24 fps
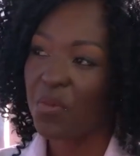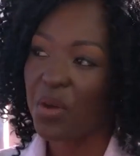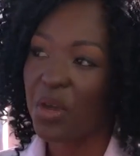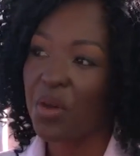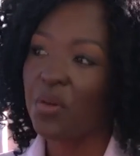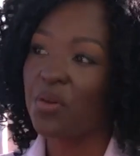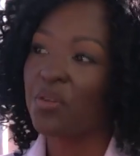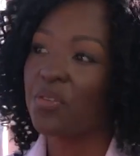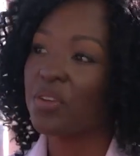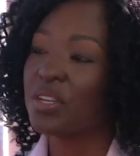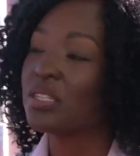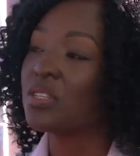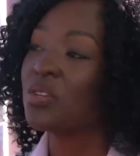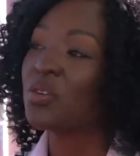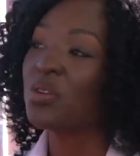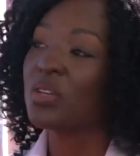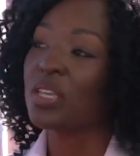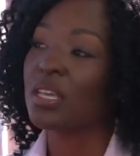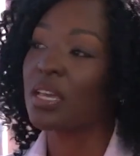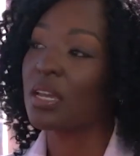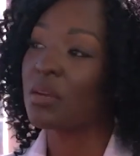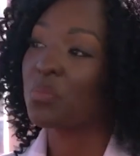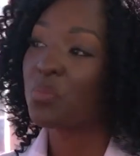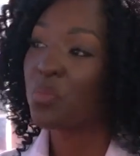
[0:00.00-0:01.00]
We're already
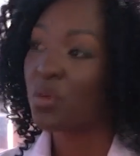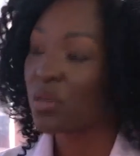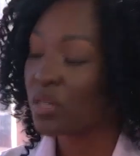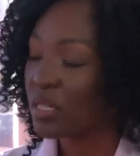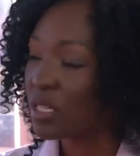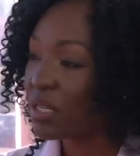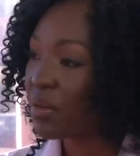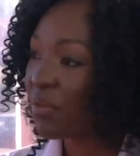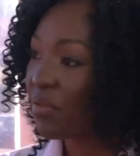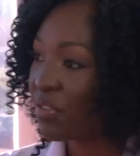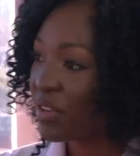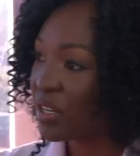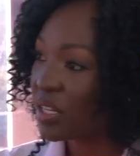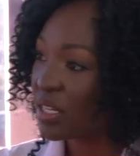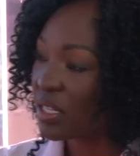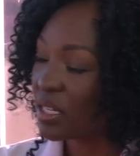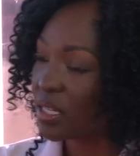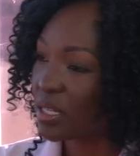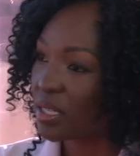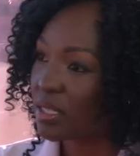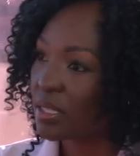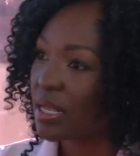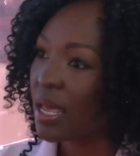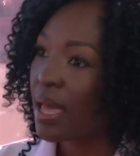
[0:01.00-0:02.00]
looking at podium
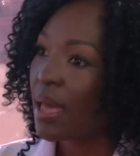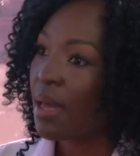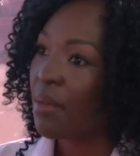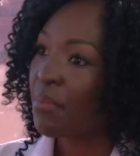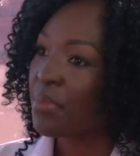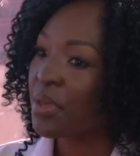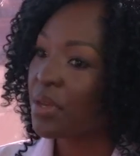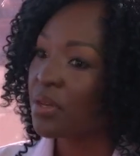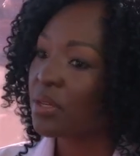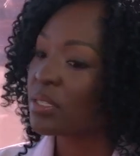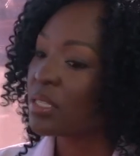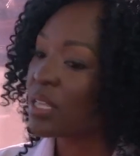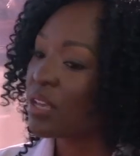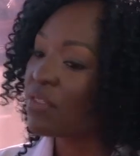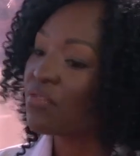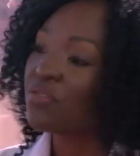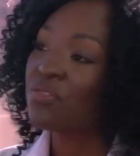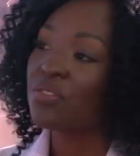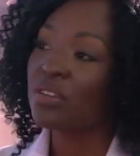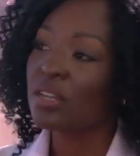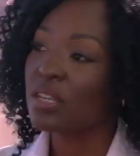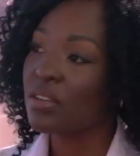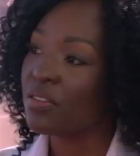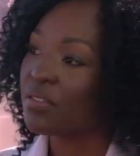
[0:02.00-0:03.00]
finishes because
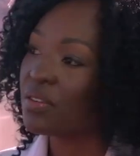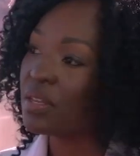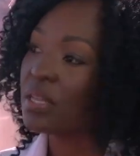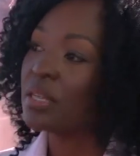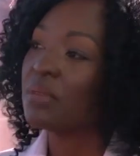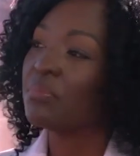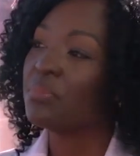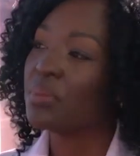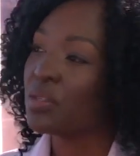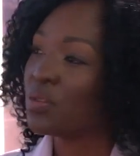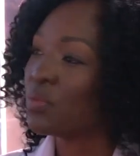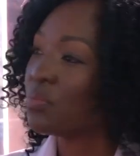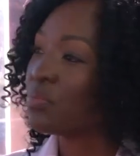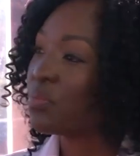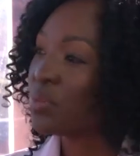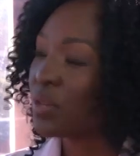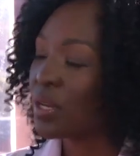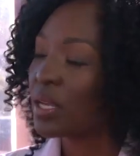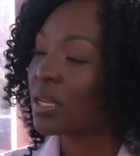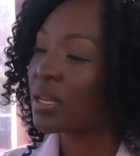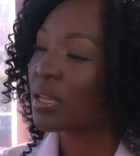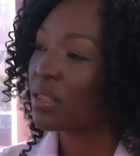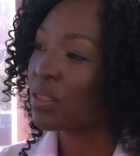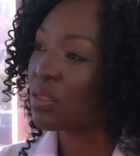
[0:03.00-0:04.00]
they've really, really been
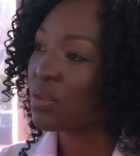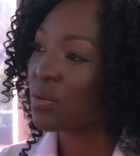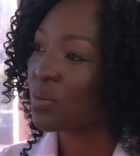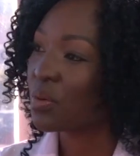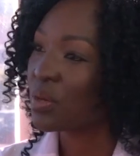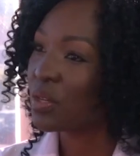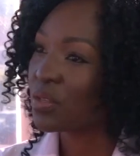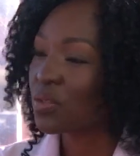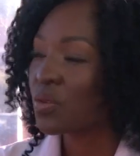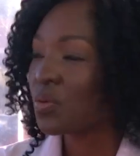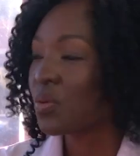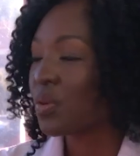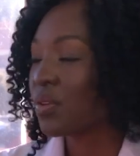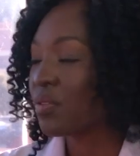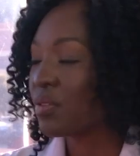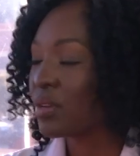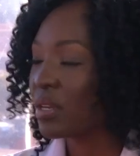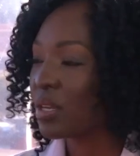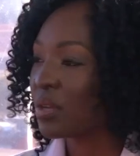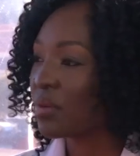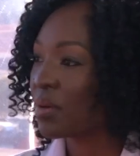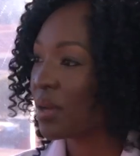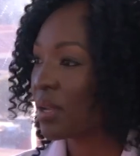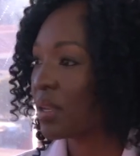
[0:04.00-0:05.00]
putting in the work. So we're
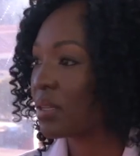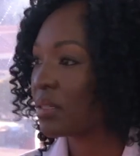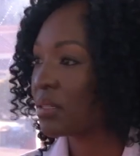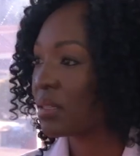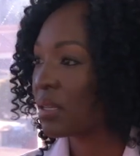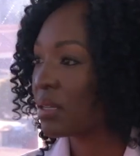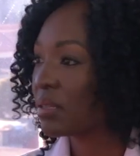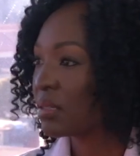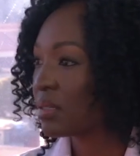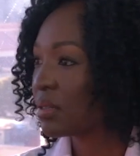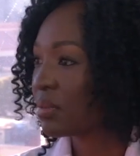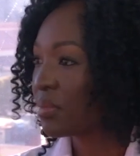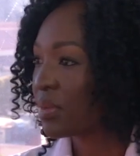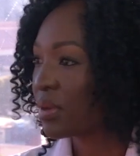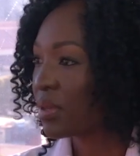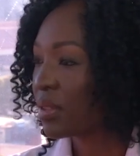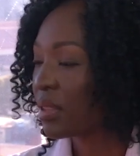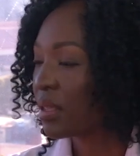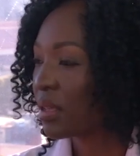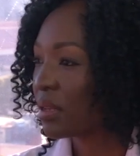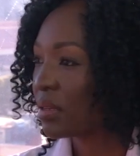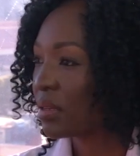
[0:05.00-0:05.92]
really quite excited about that.